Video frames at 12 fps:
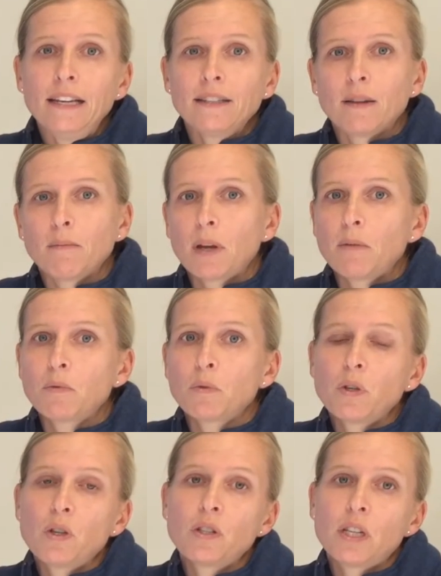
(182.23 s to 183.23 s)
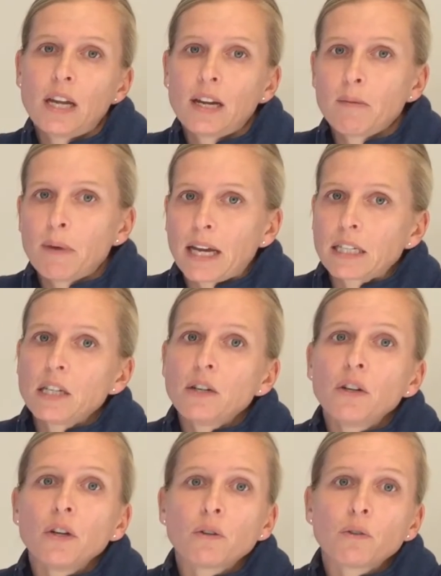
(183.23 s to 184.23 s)
Sometimes we'll use an
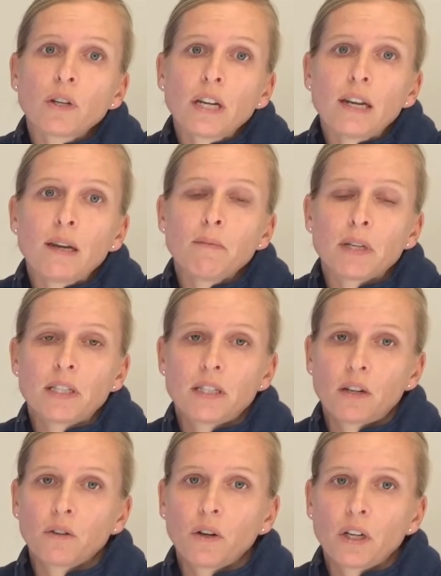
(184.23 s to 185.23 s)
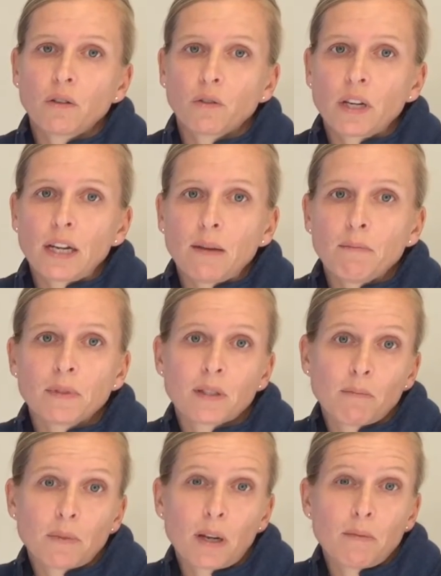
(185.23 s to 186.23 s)
antibacterial cream, a steroid cream,
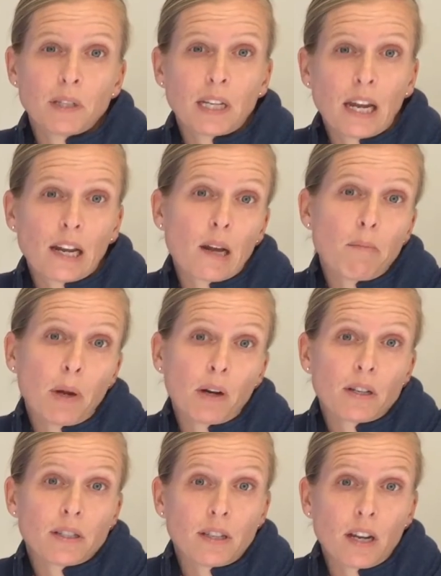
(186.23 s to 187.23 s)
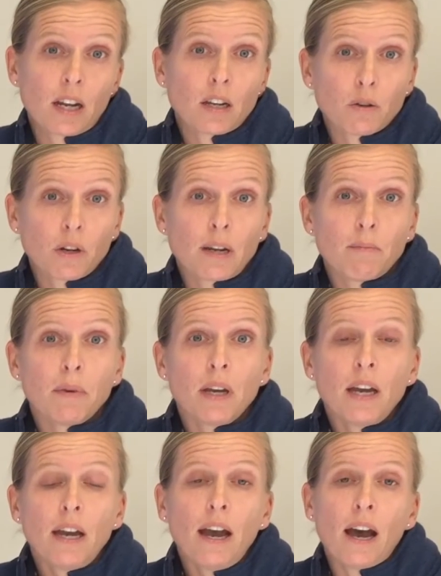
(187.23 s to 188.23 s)
sometimes an antiparasitic cream.
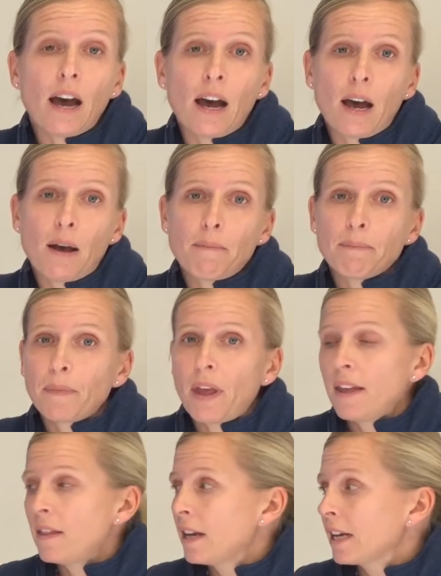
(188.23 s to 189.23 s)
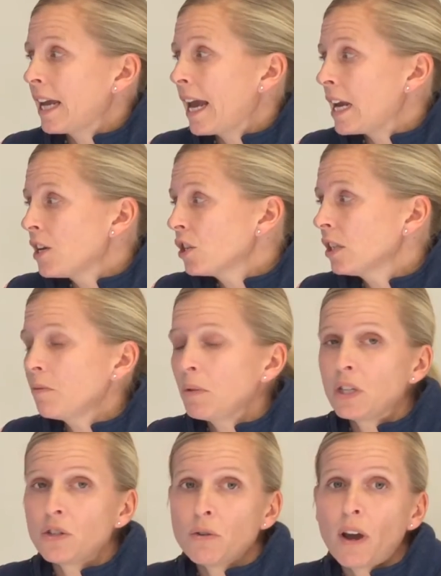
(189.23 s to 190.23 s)
And then occasionally
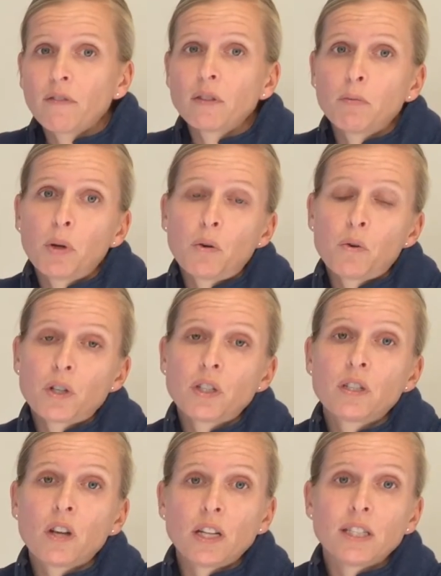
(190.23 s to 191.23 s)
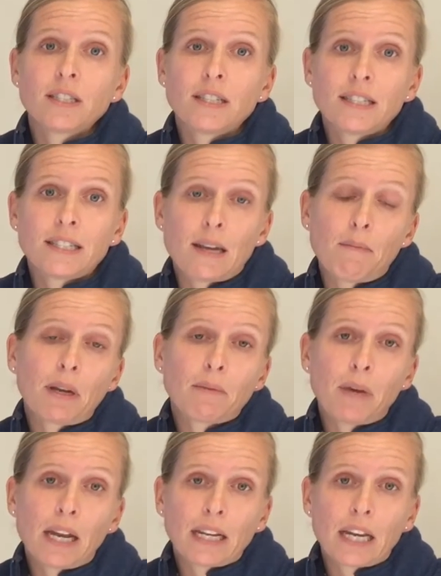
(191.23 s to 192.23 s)
we do have to put horses on
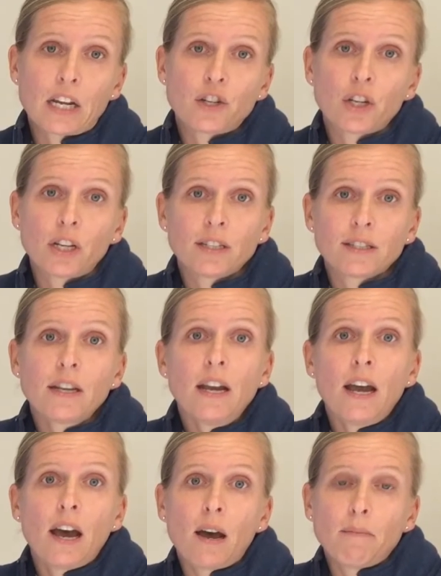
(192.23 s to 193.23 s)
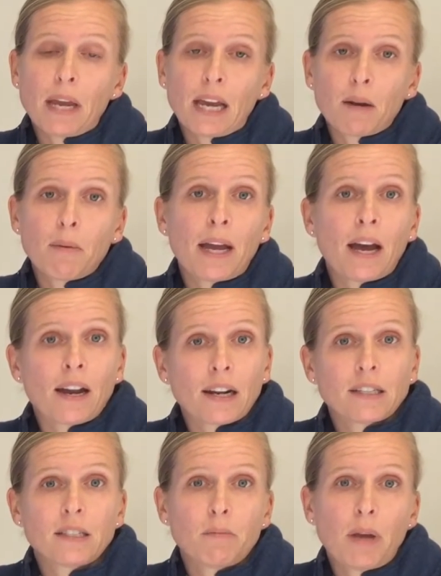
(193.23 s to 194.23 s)
systemic medications,
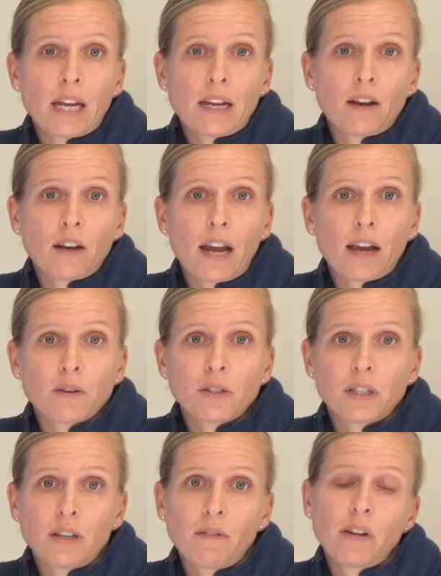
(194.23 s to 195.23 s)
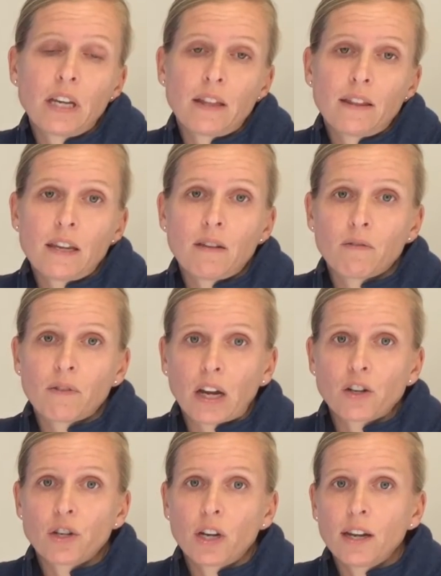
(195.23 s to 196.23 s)
antibiotics, depending on how significant the
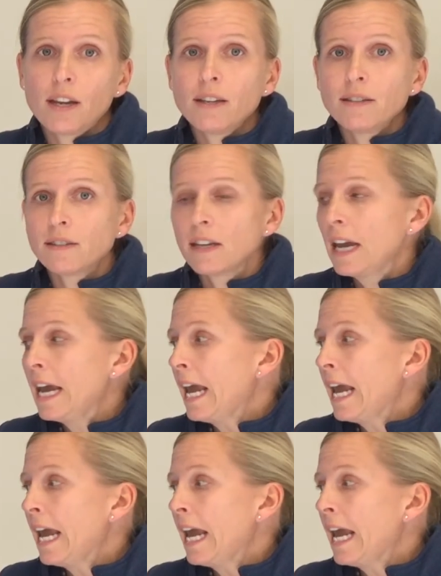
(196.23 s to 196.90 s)
infection is.